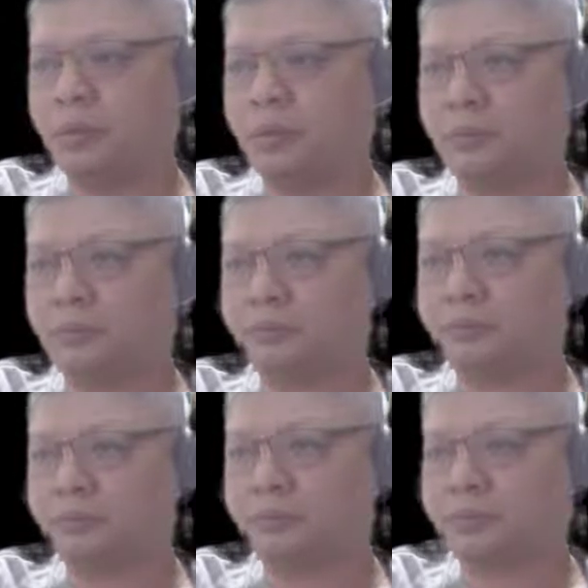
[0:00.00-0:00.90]
So
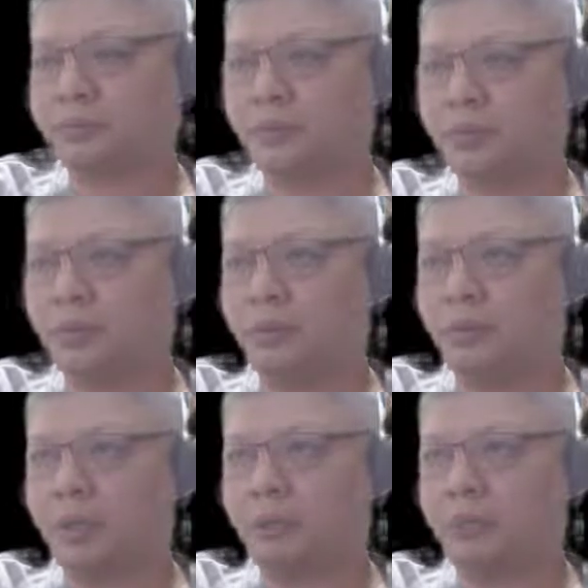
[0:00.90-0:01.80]

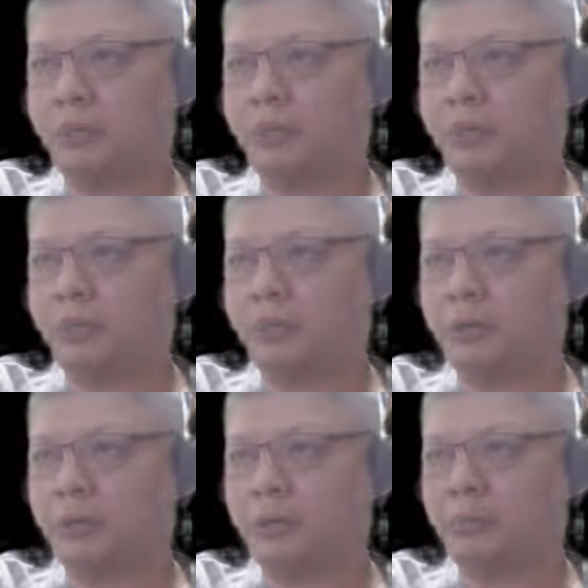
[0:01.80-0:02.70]
black would
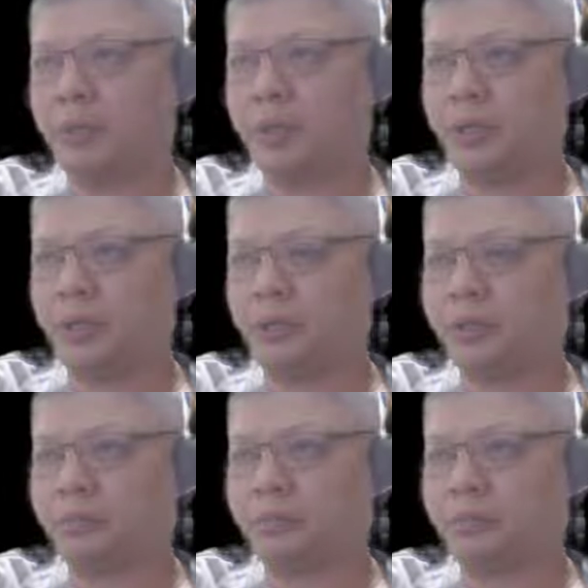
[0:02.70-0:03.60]
continue to play
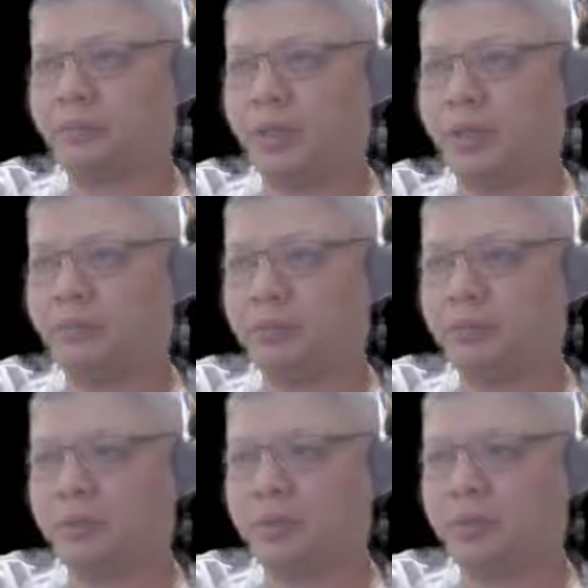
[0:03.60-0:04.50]
a6 plus
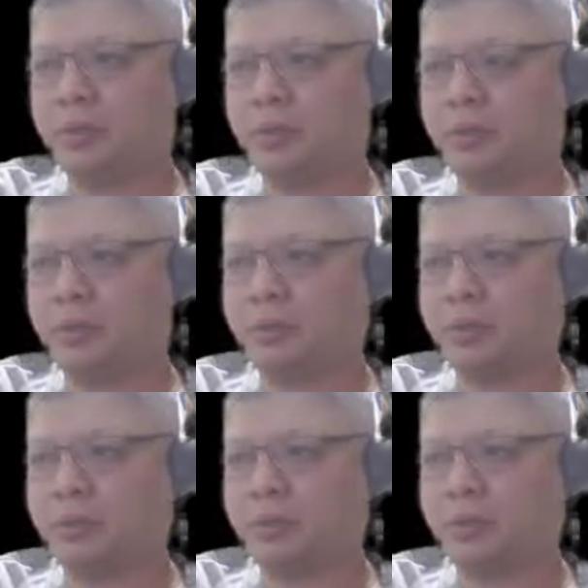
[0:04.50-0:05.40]
5 so that
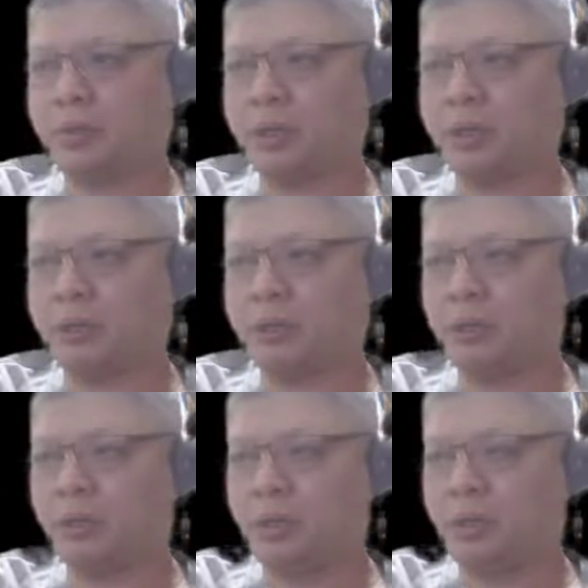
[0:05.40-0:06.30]
his chariot can
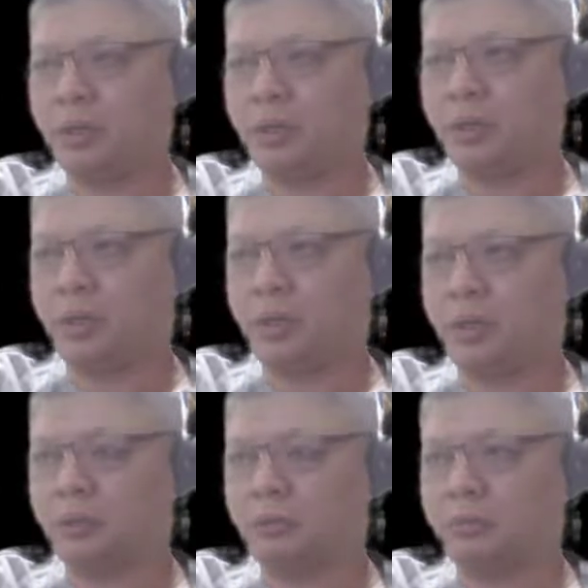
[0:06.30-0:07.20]
now
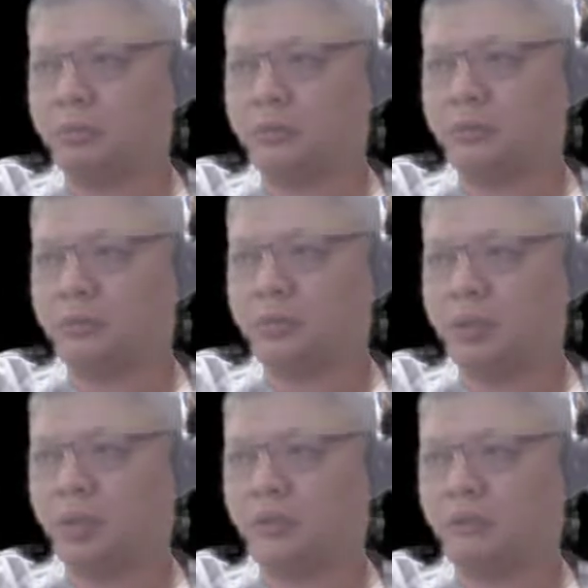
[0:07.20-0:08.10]

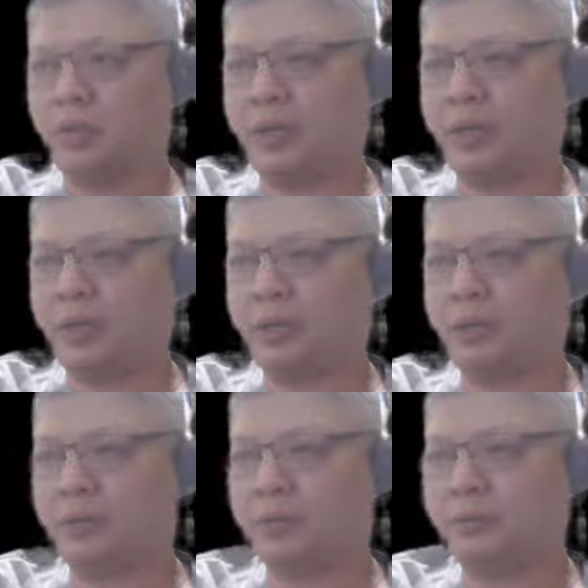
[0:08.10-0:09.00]
move to the other
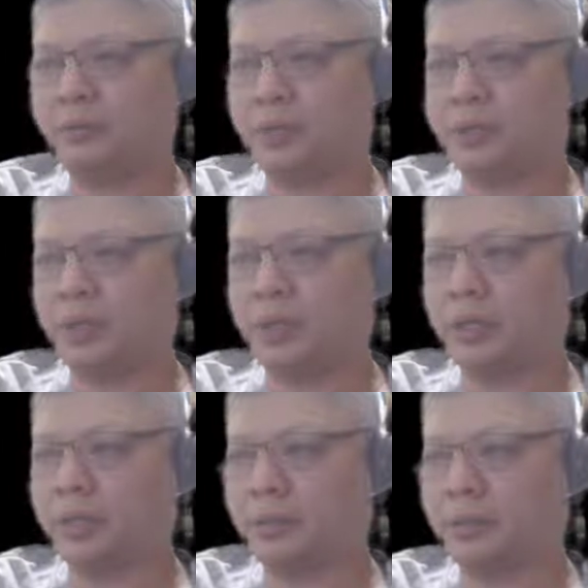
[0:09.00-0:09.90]
flank to
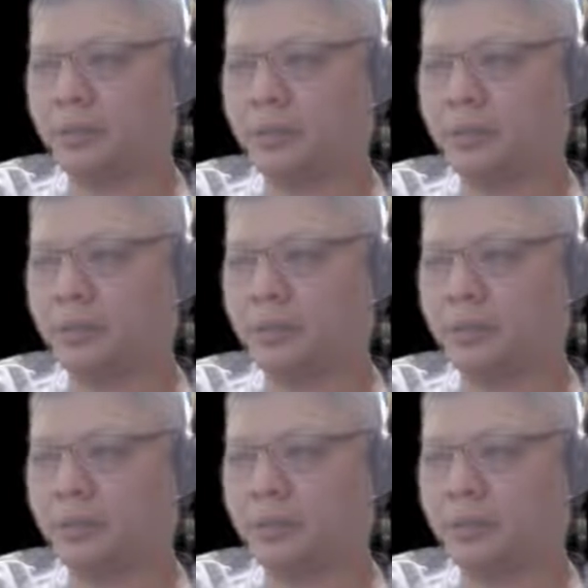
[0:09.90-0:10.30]
attack.